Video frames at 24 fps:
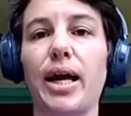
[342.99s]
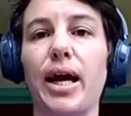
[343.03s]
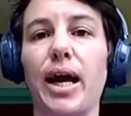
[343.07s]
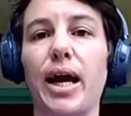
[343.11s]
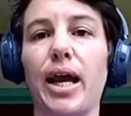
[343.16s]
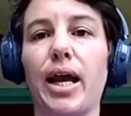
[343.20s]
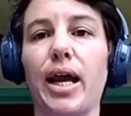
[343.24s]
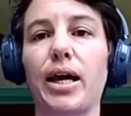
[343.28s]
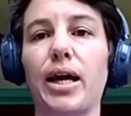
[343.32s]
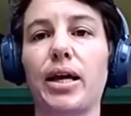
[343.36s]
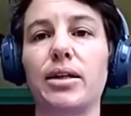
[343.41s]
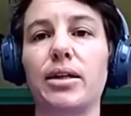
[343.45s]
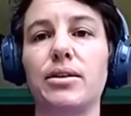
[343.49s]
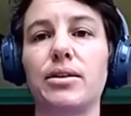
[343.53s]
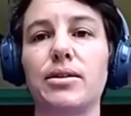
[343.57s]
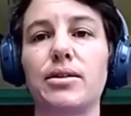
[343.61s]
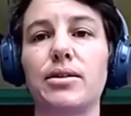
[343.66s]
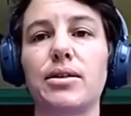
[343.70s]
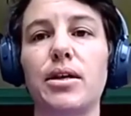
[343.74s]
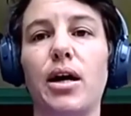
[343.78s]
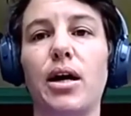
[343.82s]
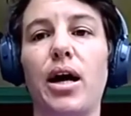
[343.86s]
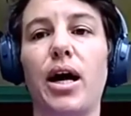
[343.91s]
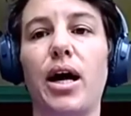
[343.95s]
And
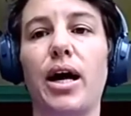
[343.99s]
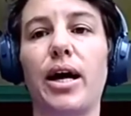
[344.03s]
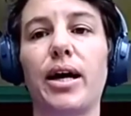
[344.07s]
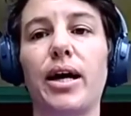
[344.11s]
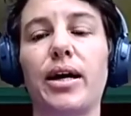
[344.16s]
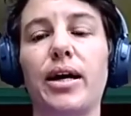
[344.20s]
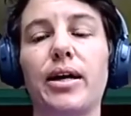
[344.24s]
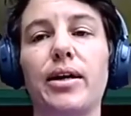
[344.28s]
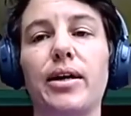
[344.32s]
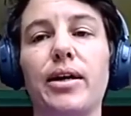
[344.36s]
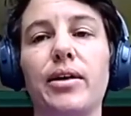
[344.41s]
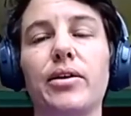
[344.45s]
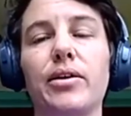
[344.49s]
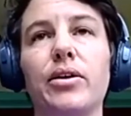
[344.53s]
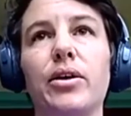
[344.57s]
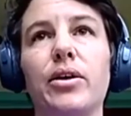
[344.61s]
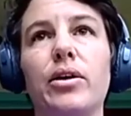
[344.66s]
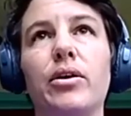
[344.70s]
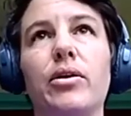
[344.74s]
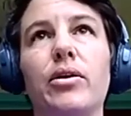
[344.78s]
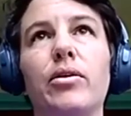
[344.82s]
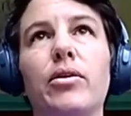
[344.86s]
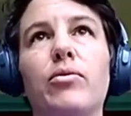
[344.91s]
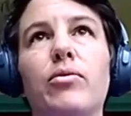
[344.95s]
I
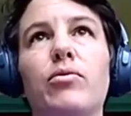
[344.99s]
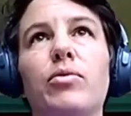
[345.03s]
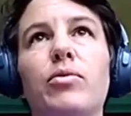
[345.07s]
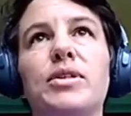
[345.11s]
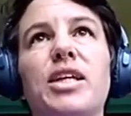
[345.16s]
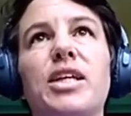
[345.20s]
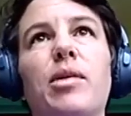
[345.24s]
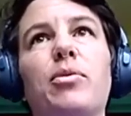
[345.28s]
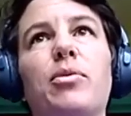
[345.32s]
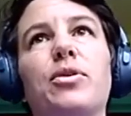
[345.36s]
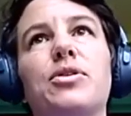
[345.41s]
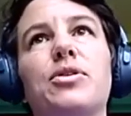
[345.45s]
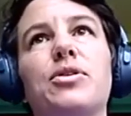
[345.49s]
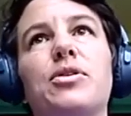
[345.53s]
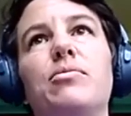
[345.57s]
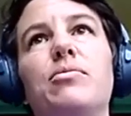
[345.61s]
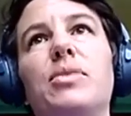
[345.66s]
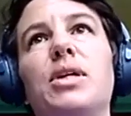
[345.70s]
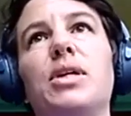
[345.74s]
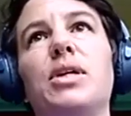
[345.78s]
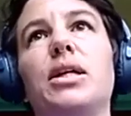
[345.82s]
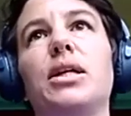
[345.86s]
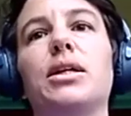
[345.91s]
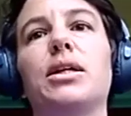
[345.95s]
was able to
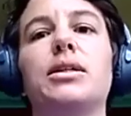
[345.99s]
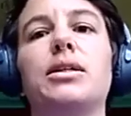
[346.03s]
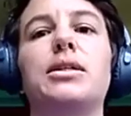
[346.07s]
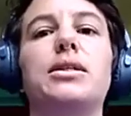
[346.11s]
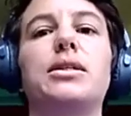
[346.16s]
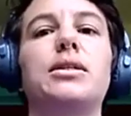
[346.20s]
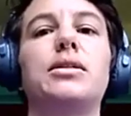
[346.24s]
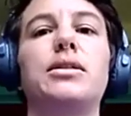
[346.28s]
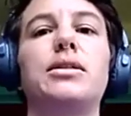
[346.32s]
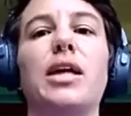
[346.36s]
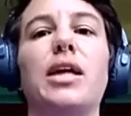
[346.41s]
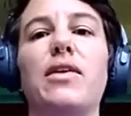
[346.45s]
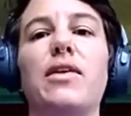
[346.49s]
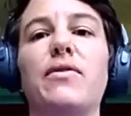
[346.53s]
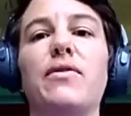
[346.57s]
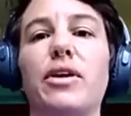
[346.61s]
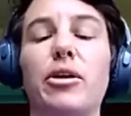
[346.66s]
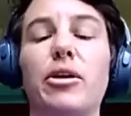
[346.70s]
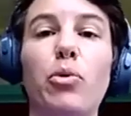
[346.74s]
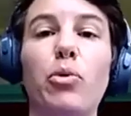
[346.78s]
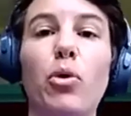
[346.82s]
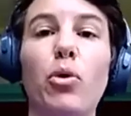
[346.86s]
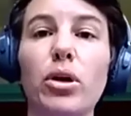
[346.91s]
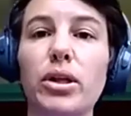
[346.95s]
meet David
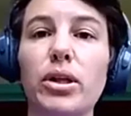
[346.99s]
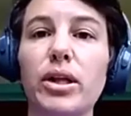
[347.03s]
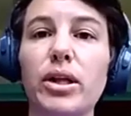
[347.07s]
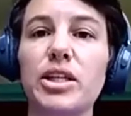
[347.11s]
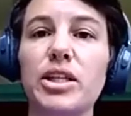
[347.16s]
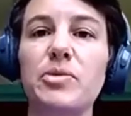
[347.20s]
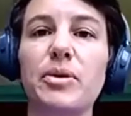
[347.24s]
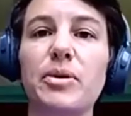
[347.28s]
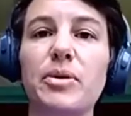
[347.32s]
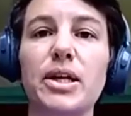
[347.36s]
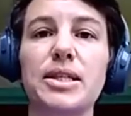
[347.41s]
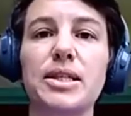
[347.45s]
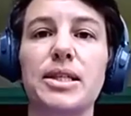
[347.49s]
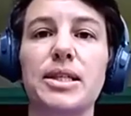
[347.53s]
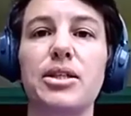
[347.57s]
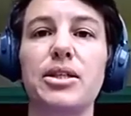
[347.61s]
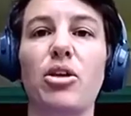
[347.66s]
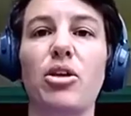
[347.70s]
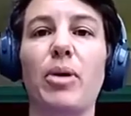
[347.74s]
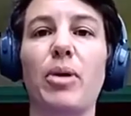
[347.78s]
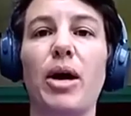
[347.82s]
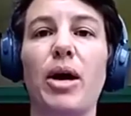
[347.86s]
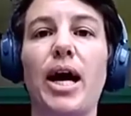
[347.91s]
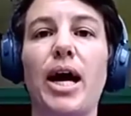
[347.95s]
in Portland because it's
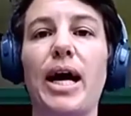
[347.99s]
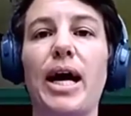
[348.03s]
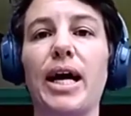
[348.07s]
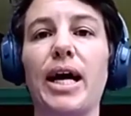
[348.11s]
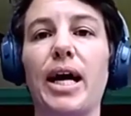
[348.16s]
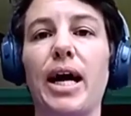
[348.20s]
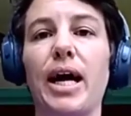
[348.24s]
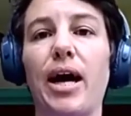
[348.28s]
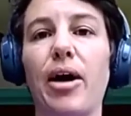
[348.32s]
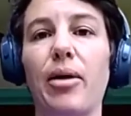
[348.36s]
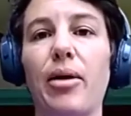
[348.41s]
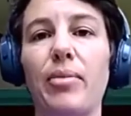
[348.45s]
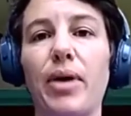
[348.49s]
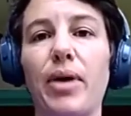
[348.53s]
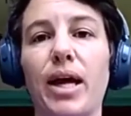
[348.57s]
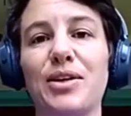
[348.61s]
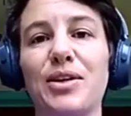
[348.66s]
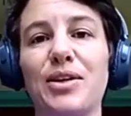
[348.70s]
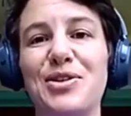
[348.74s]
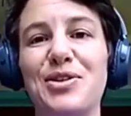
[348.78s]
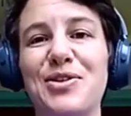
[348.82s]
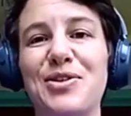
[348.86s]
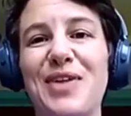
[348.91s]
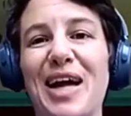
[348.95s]
nearby.
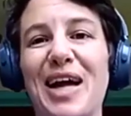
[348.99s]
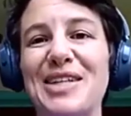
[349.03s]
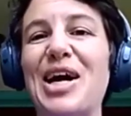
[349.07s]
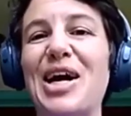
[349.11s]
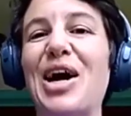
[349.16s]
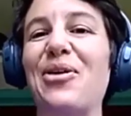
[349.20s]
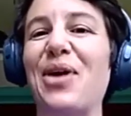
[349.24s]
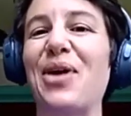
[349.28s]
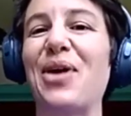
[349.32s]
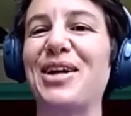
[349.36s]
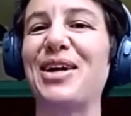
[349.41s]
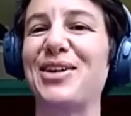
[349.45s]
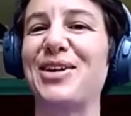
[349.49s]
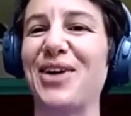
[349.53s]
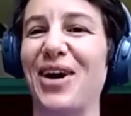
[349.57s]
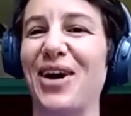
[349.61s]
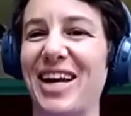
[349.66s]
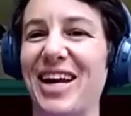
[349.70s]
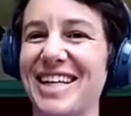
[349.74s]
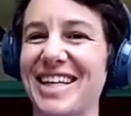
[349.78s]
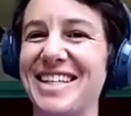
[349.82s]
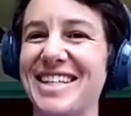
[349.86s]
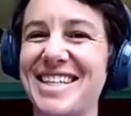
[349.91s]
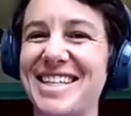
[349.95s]
And that's how I got
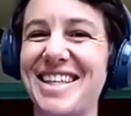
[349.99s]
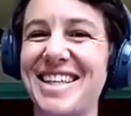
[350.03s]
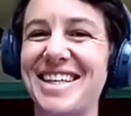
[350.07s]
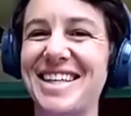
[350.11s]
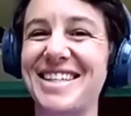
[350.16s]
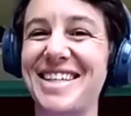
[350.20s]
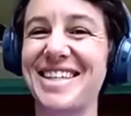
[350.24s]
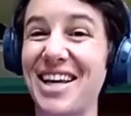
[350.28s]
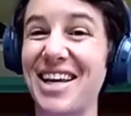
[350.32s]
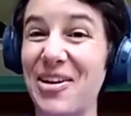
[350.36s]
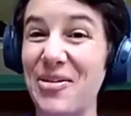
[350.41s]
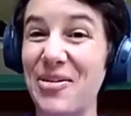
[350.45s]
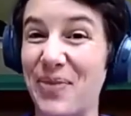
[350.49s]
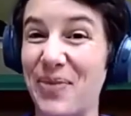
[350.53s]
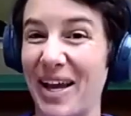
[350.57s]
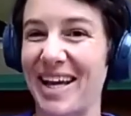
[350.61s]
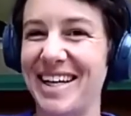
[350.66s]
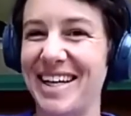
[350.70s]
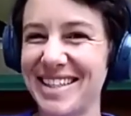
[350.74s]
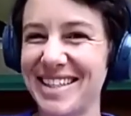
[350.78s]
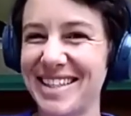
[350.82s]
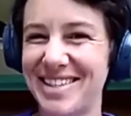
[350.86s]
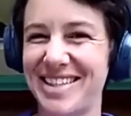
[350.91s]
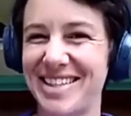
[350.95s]
into the
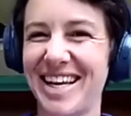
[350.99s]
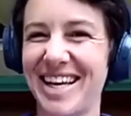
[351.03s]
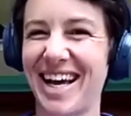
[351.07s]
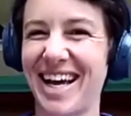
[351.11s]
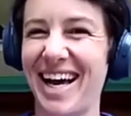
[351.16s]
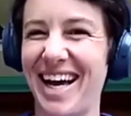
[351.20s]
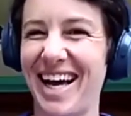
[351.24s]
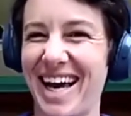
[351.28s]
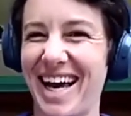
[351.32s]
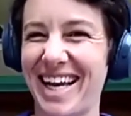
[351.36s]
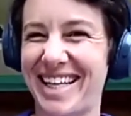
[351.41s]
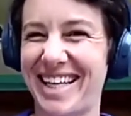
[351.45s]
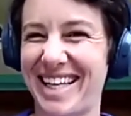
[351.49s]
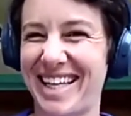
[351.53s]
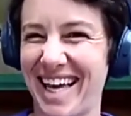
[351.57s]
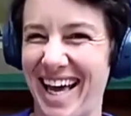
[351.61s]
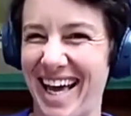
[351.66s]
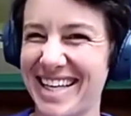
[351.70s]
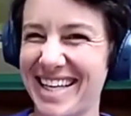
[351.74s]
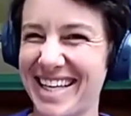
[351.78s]
database. Yes.